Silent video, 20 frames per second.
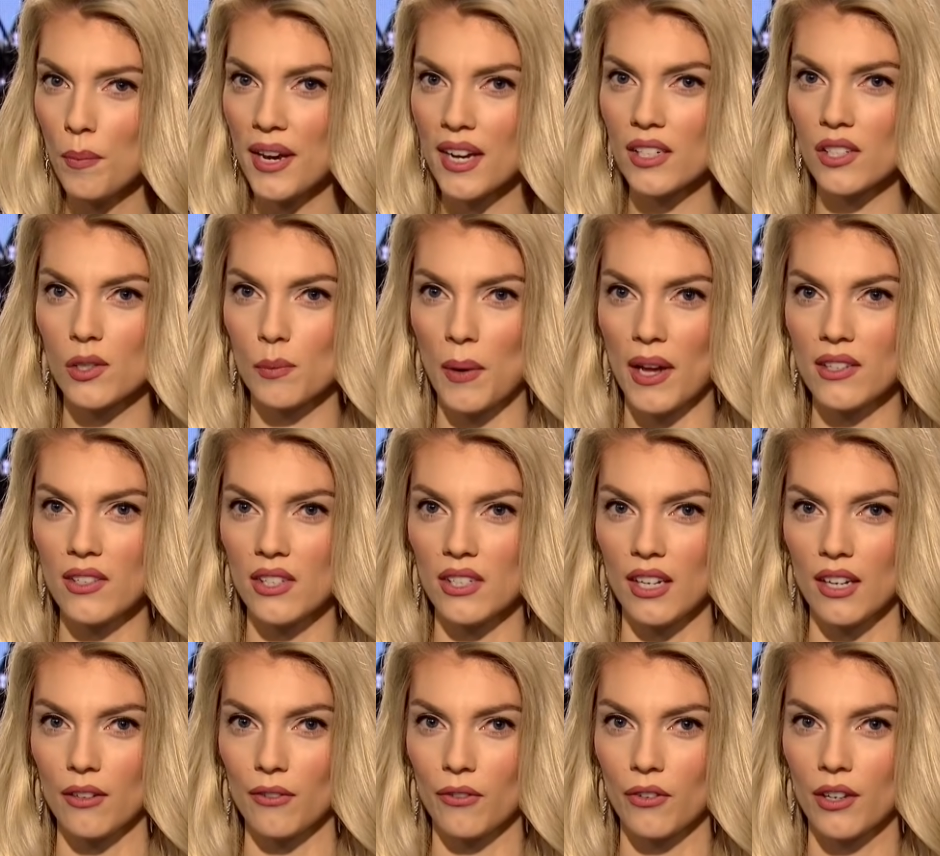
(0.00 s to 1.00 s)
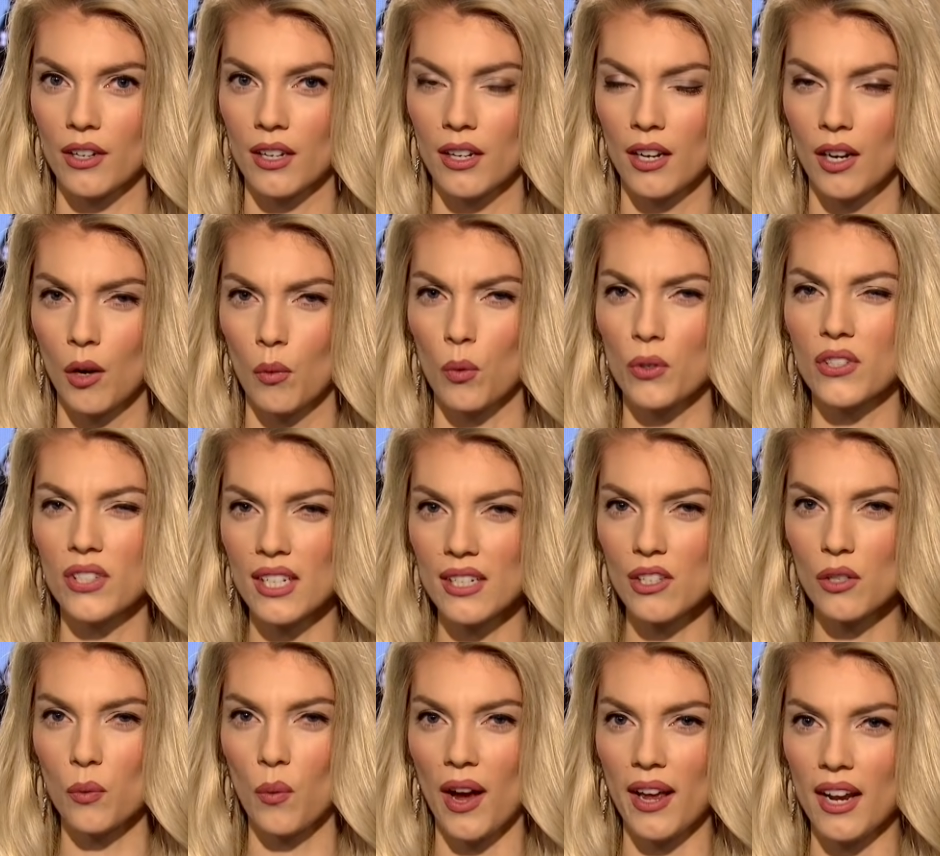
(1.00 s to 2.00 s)
be expensive? Well,
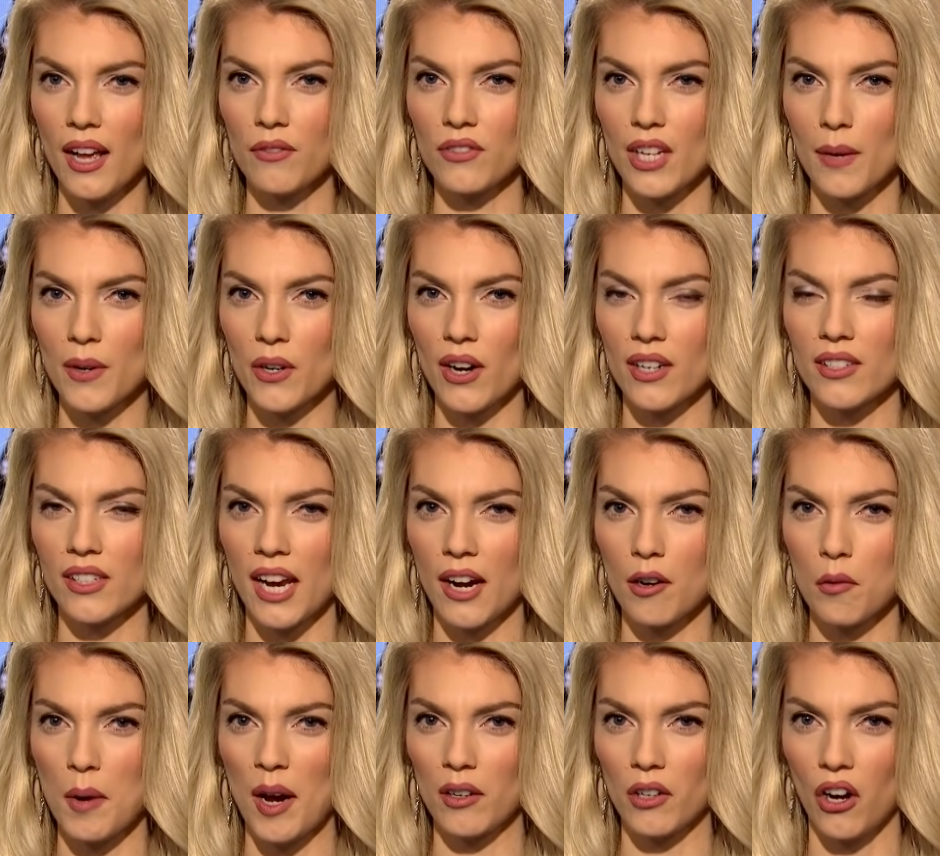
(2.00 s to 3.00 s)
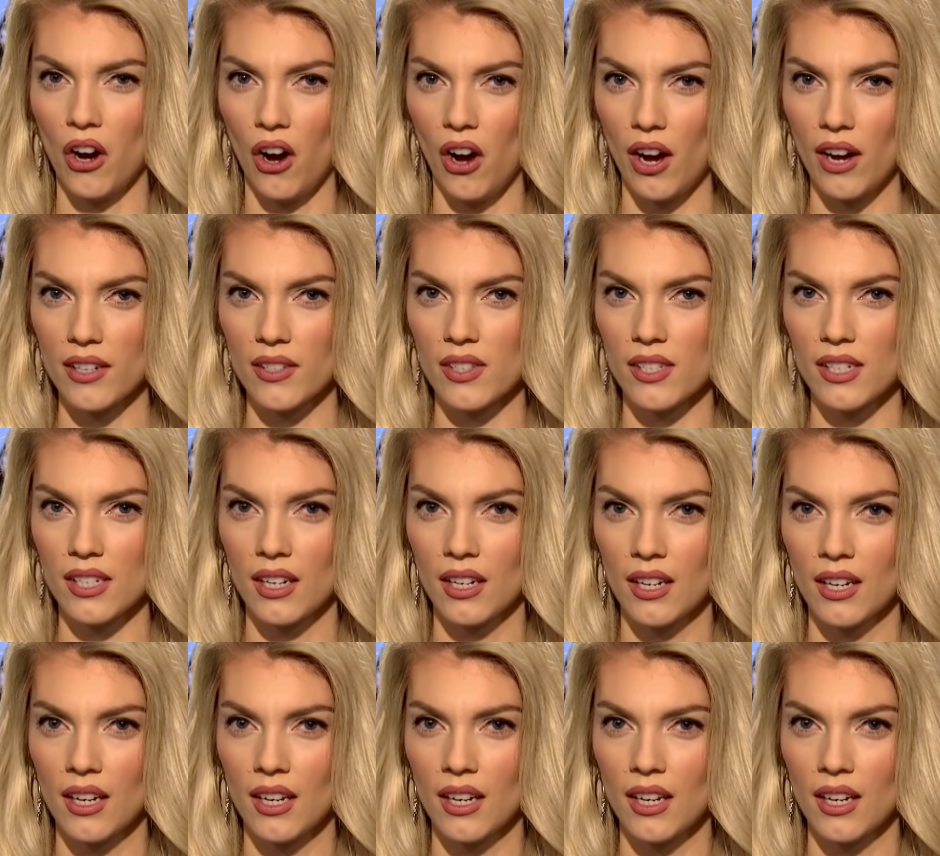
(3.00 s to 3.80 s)
since when have Democrats cared about cost?